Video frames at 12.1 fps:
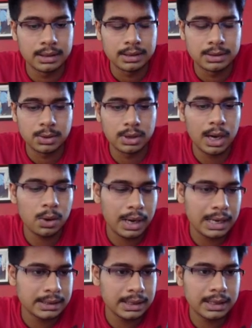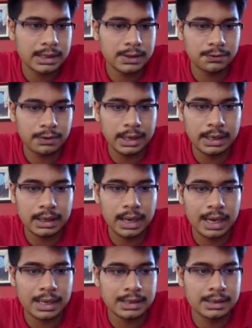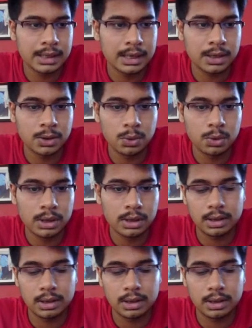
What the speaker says: So now castling is fine as there are no